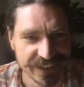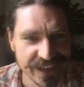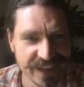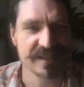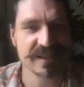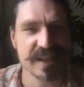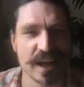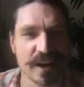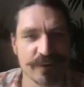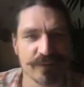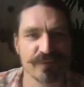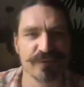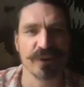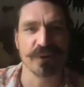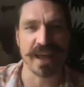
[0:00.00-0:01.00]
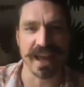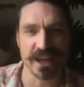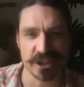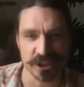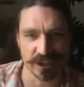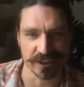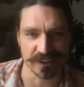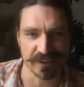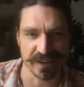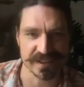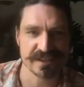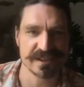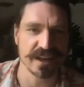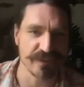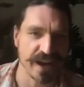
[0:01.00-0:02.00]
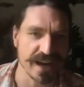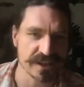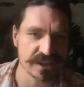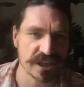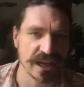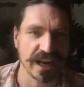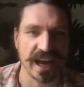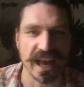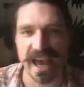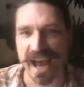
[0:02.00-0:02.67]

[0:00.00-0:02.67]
instead of vocation, instead of asking,